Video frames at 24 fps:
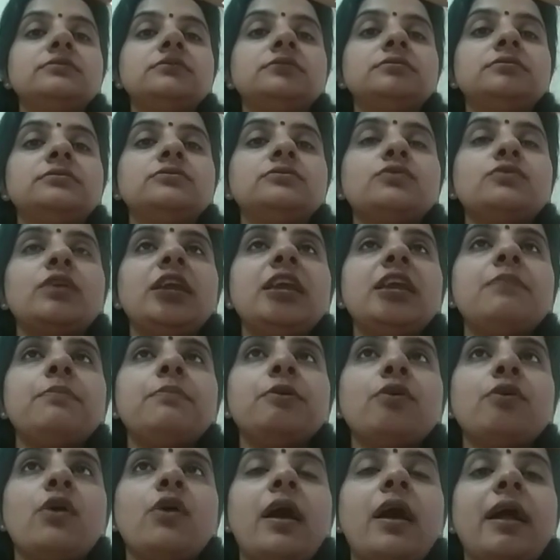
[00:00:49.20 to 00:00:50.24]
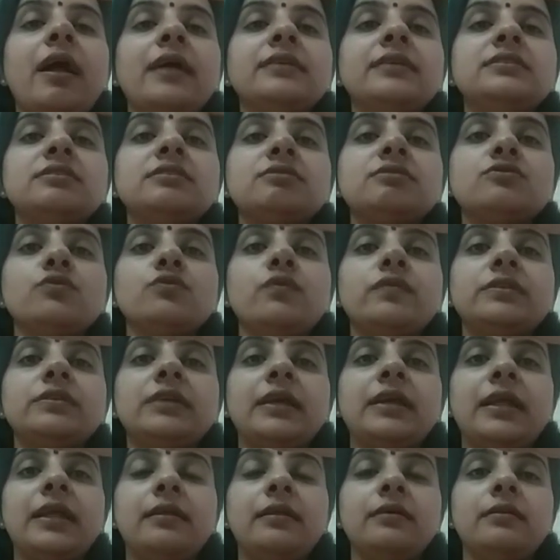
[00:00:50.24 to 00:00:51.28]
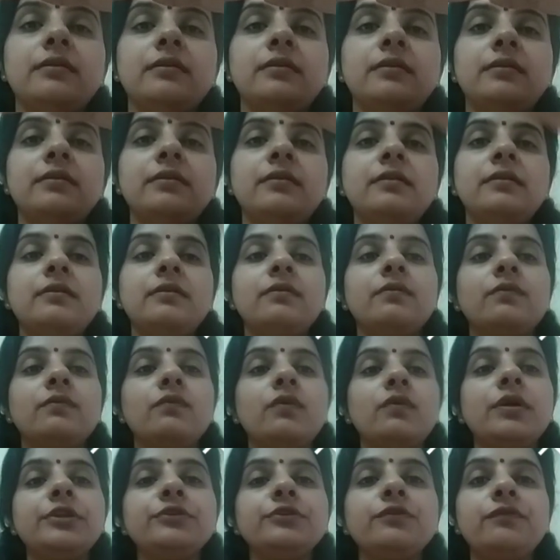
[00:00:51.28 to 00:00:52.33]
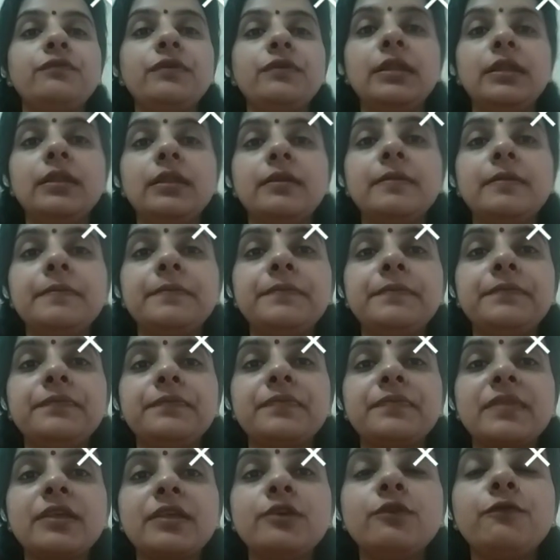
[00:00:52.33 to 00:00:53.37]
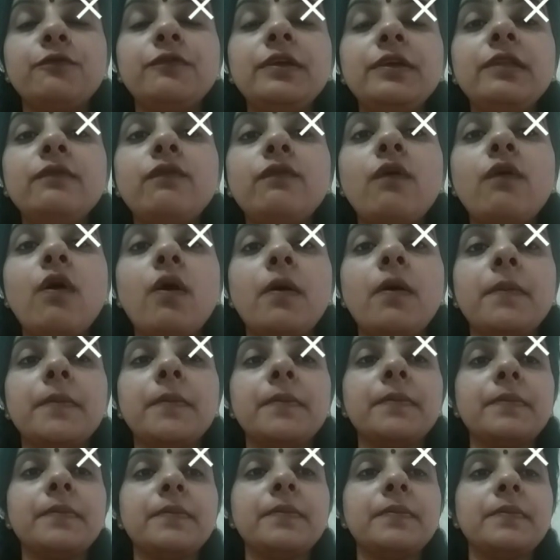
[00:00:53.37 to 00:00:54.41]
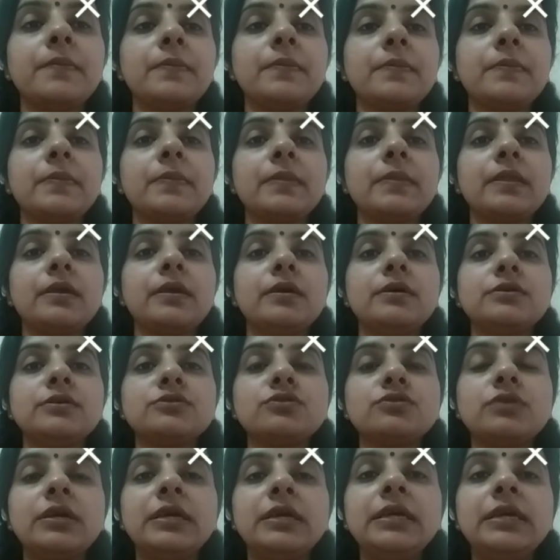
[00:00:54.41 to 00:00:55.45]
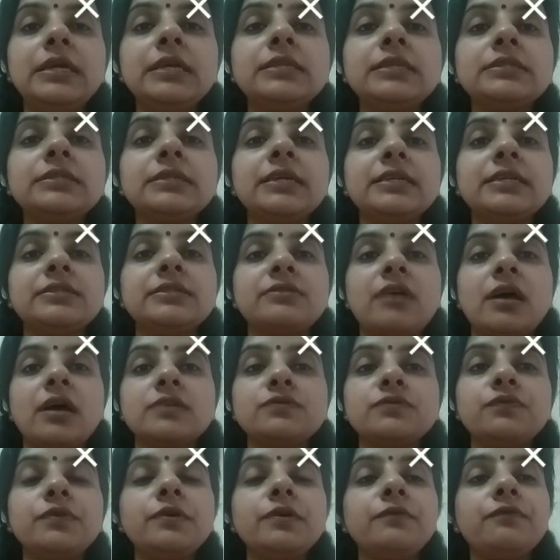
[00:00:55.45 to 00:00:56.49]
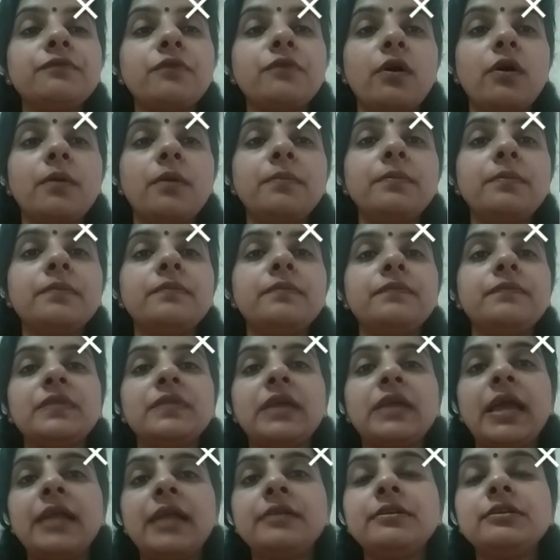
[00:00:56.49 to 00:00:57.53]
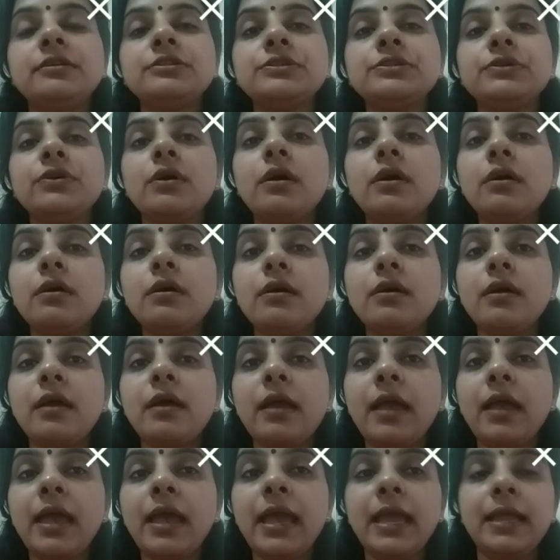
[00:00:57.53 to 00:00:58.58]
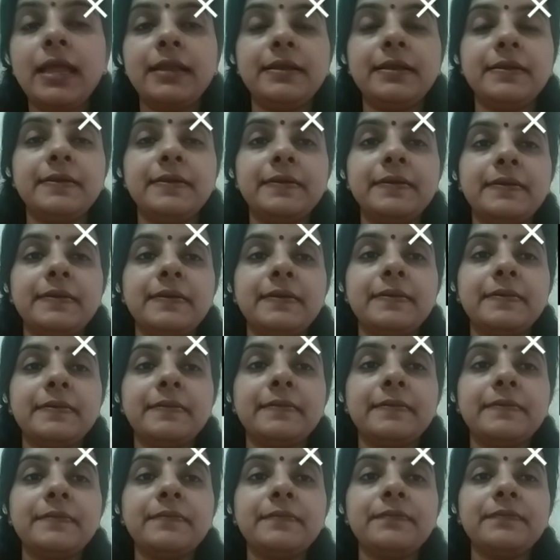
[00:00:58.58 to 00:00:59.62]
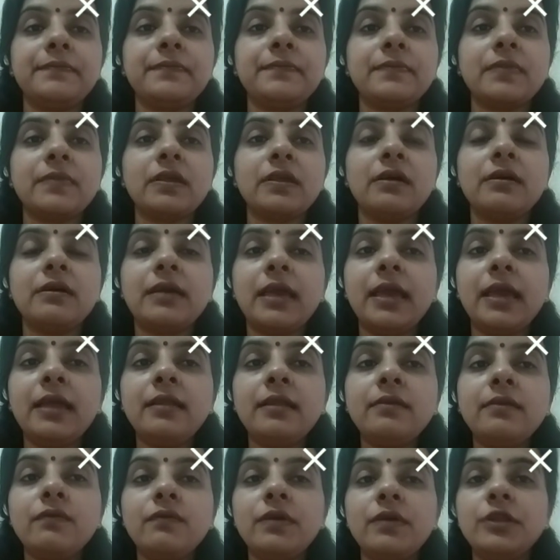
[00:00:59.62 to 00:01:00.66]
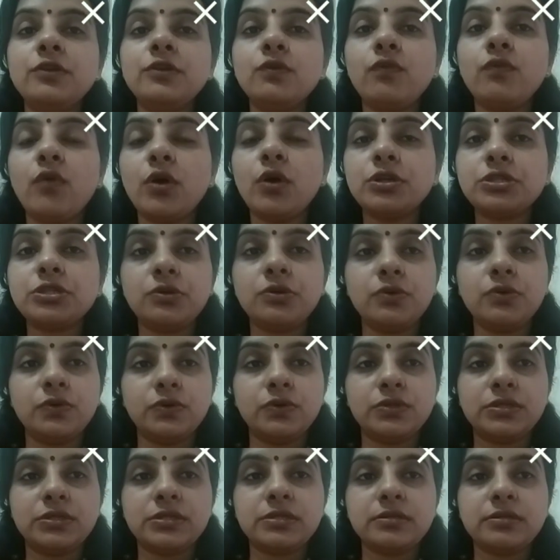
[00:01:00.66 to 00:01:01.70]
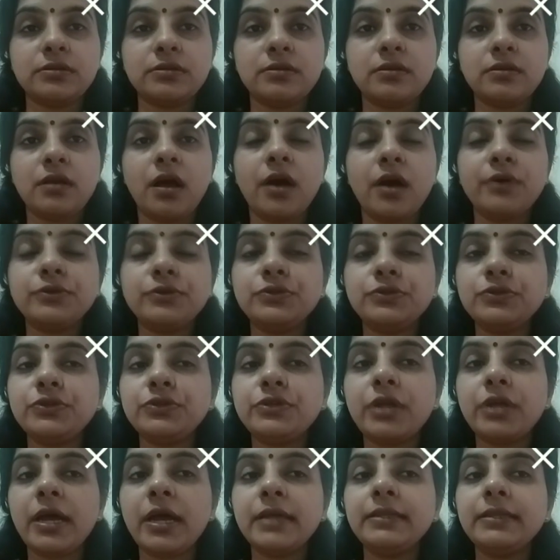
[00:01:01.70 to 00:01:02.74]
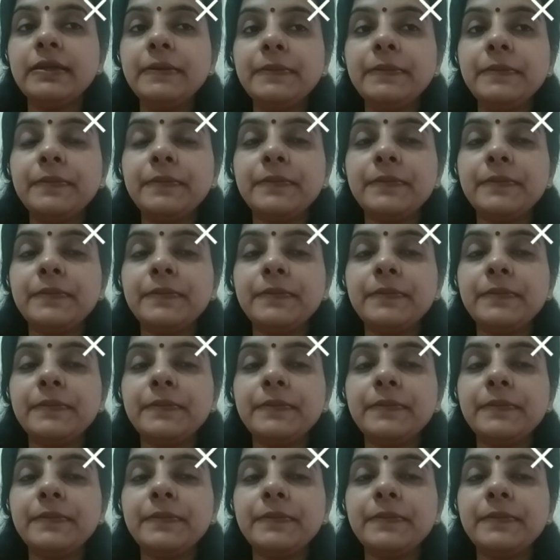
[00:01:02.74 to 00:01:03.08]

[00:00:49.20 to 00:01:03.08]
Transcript: to keep your hand just over the candle, what you feel? You feel warm. So the heat get transferred from candle to your hand. Again, when you wash clothes, how do you dry them?